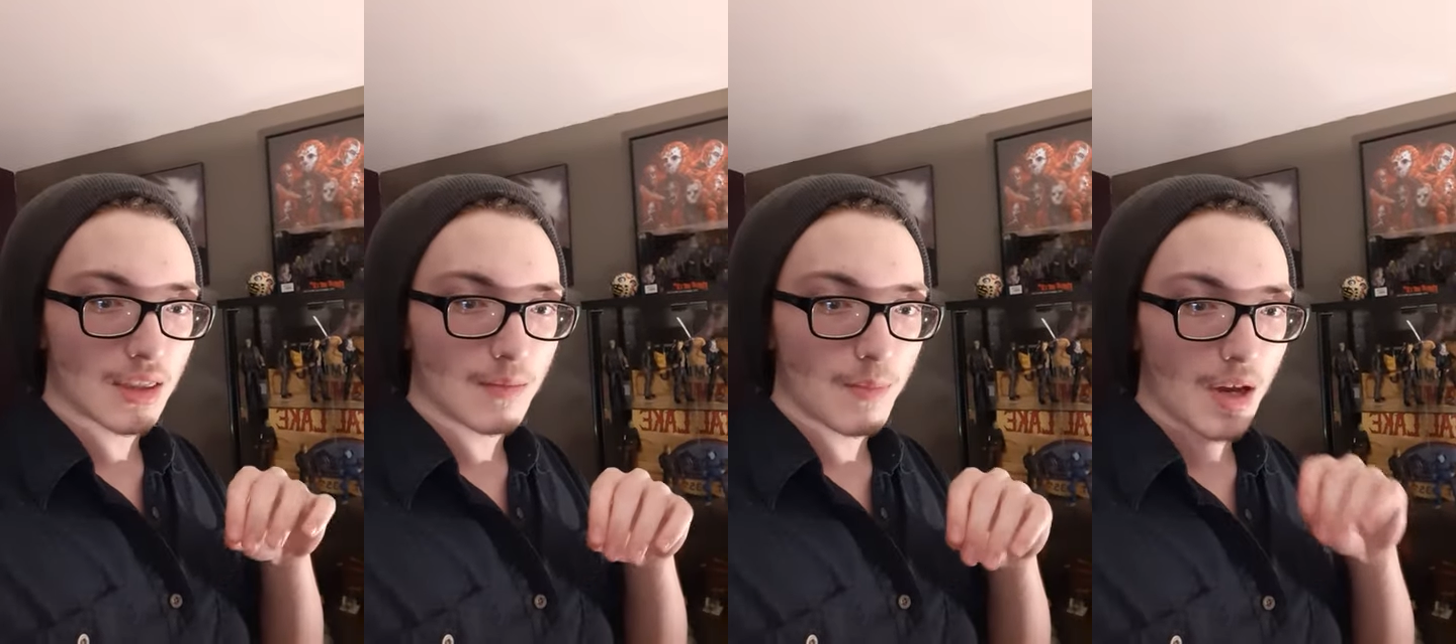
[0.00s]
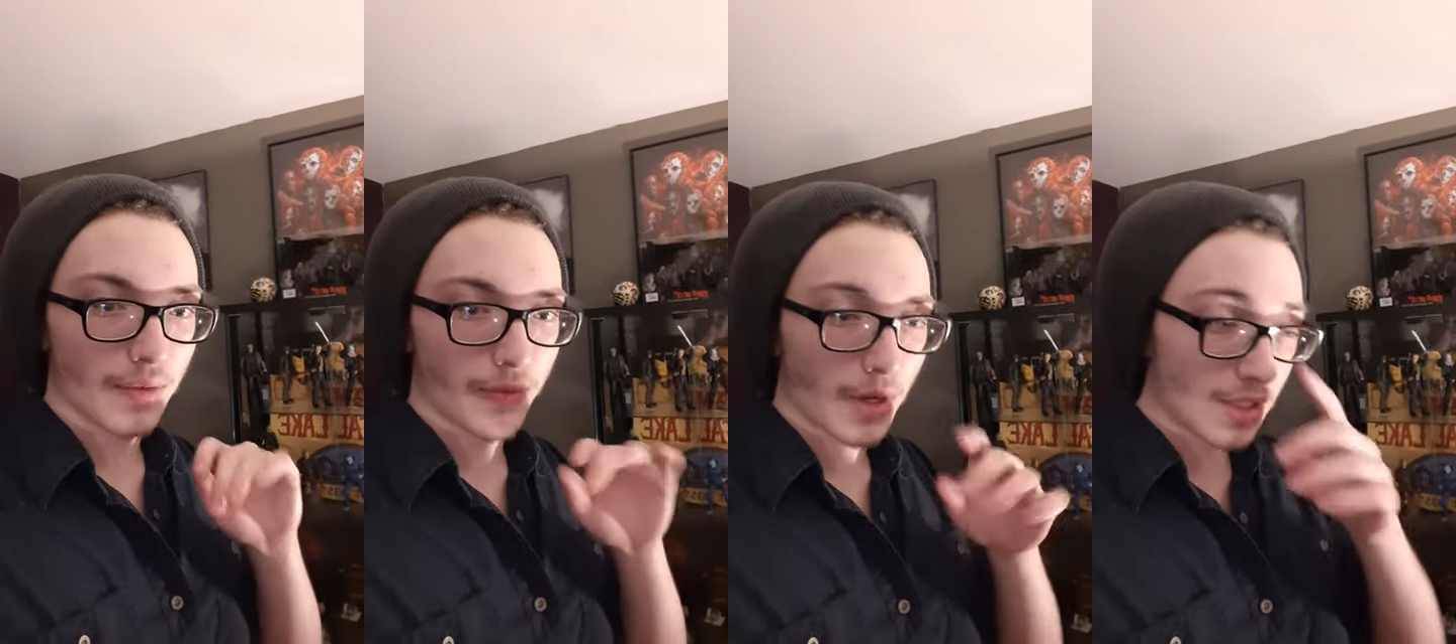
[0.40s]
my
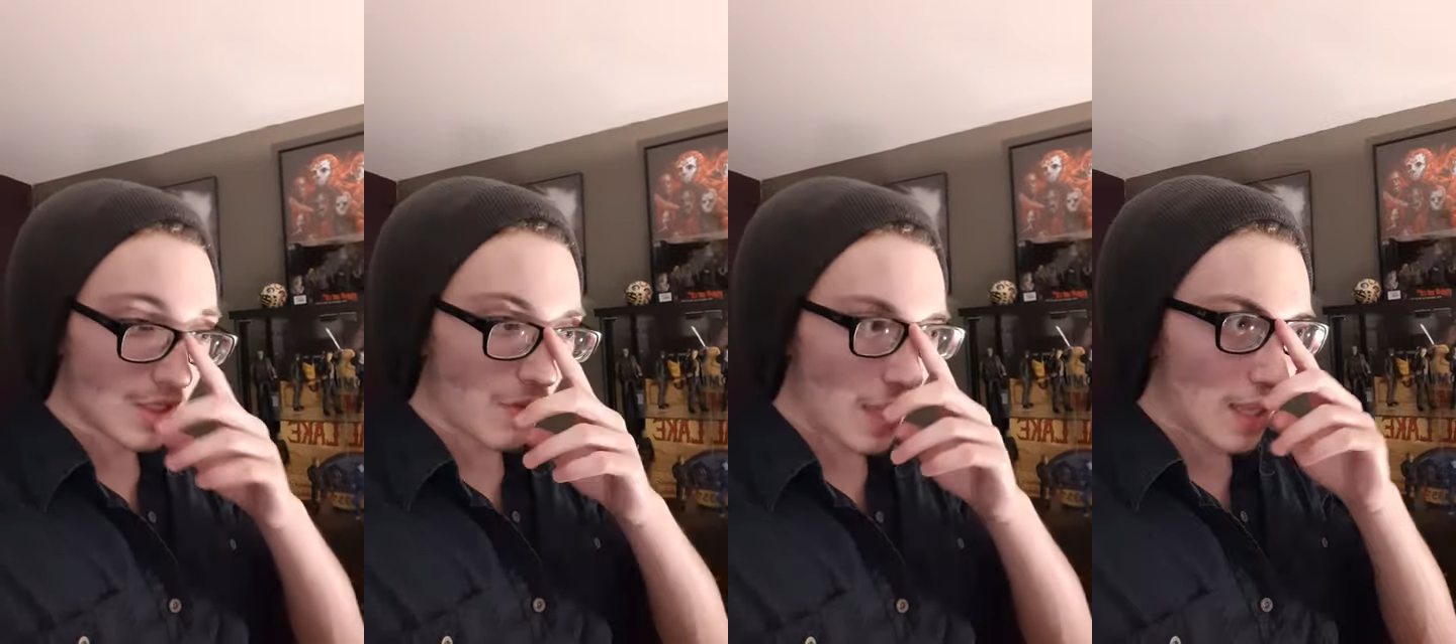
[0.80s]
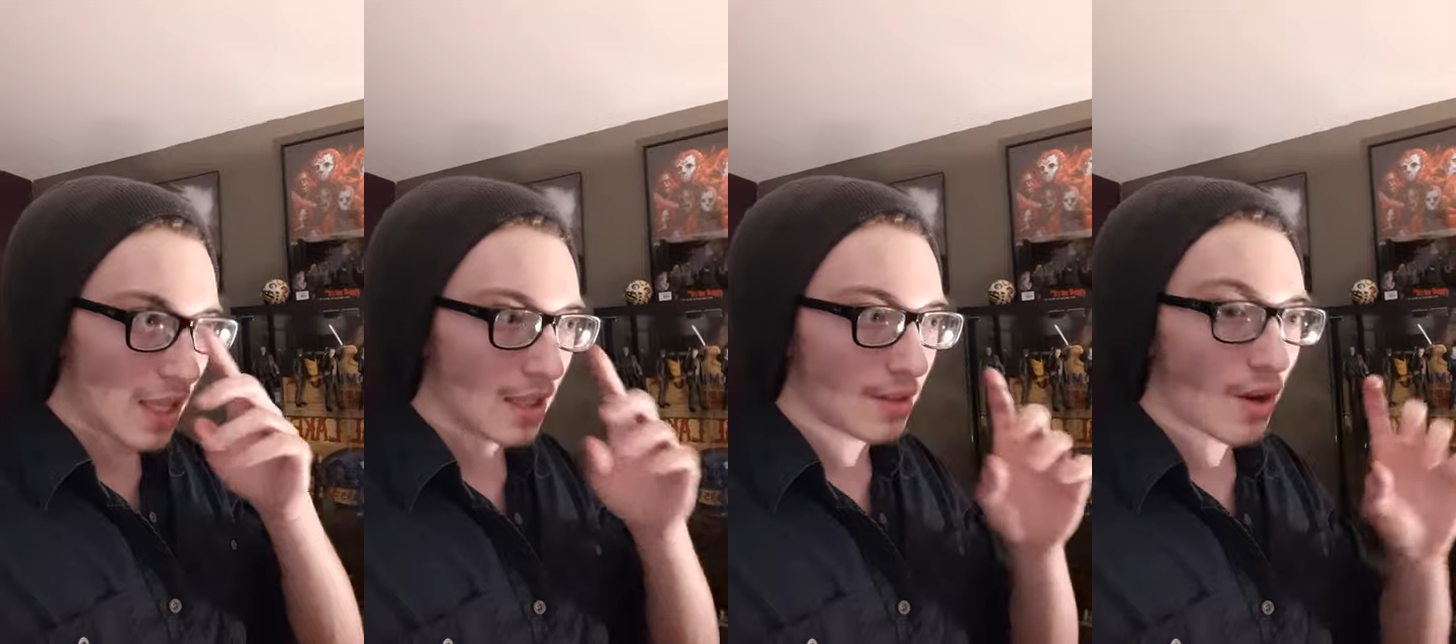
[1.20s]
friends, stuff like that,
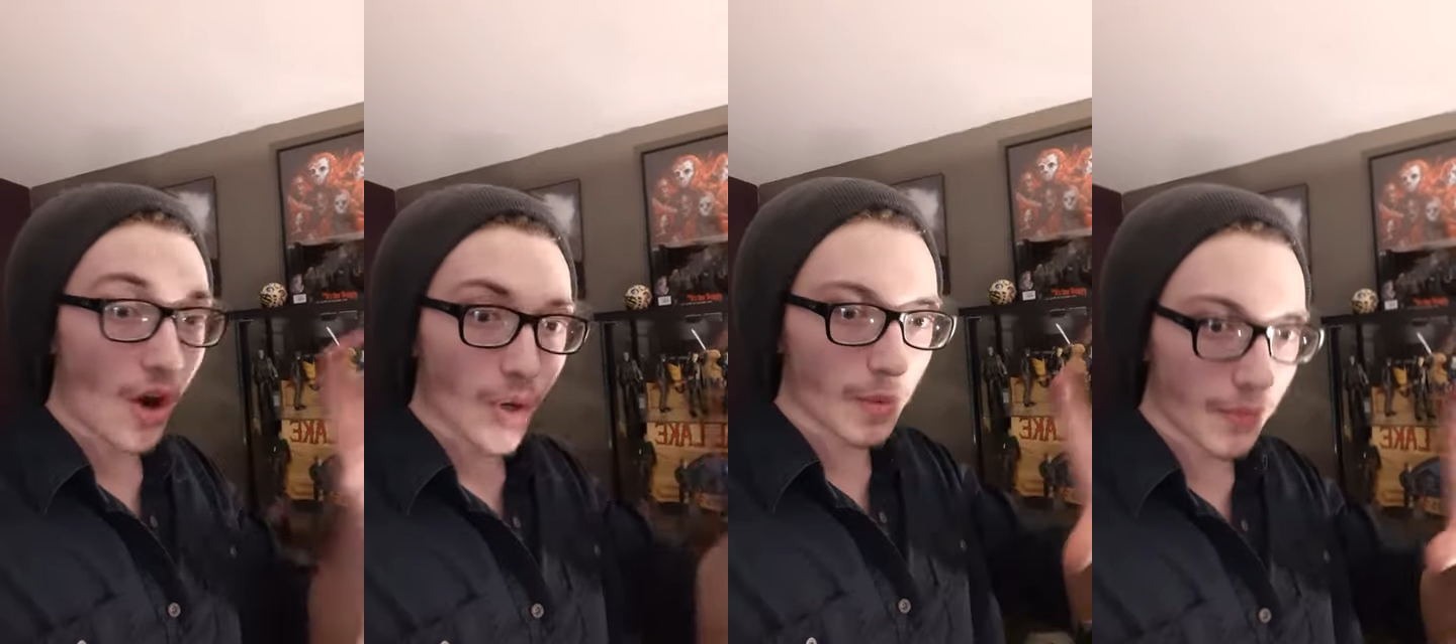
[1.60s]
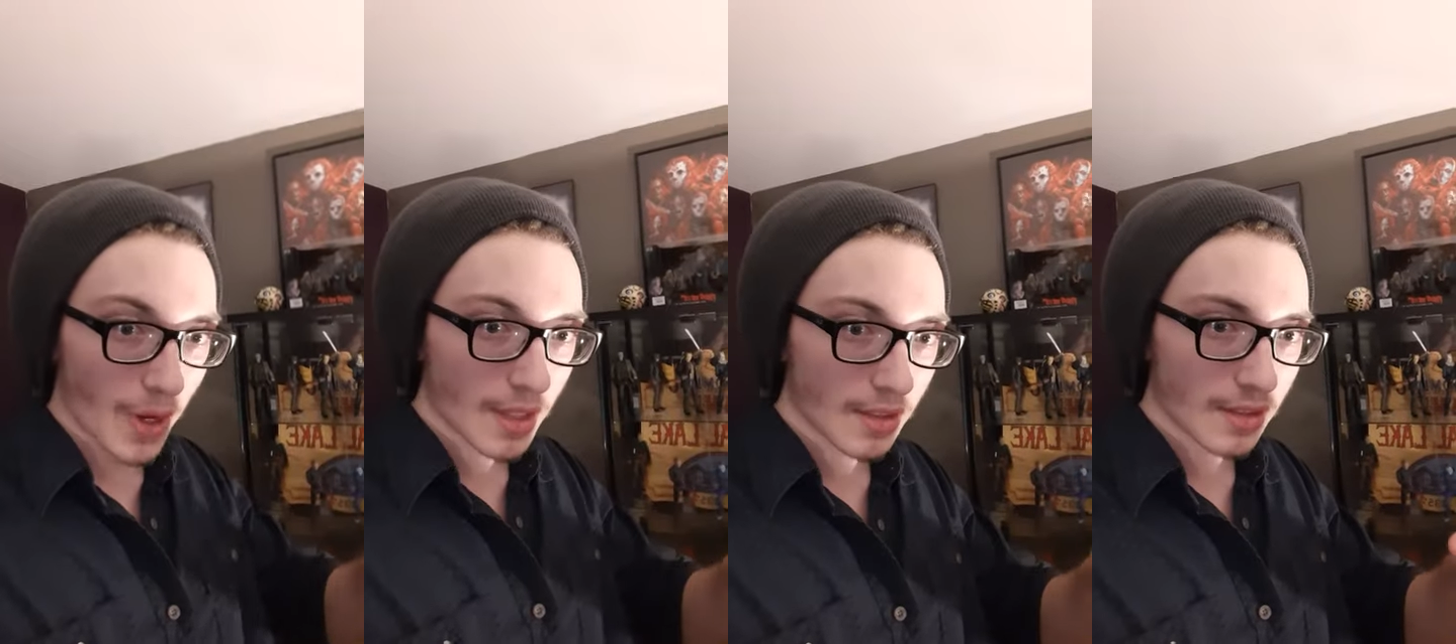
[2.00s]
like the art with
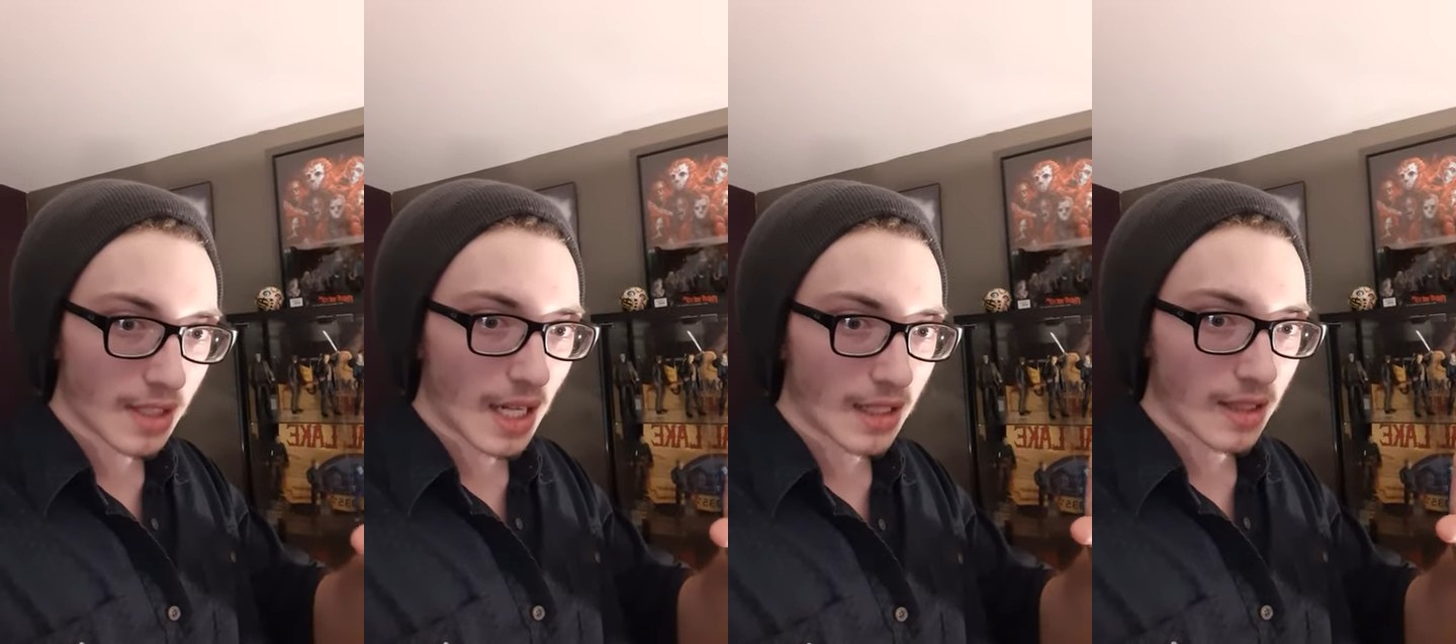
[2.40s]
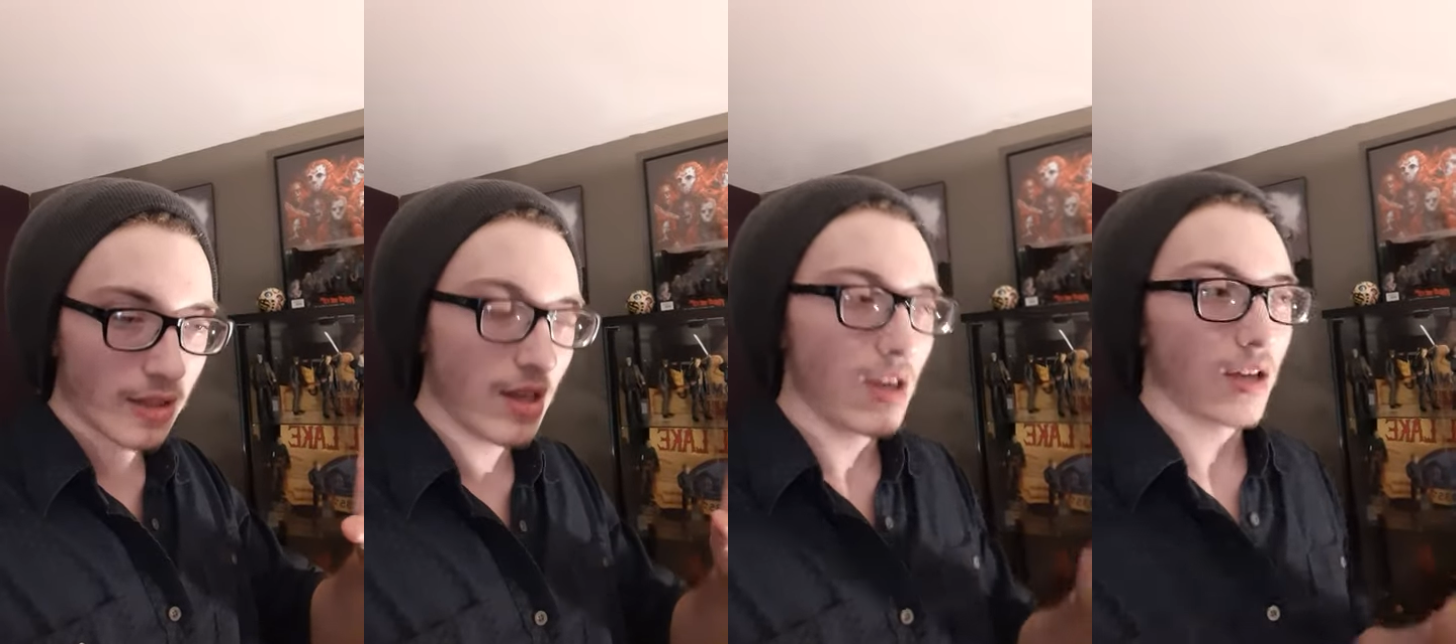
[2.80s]
friends that I did,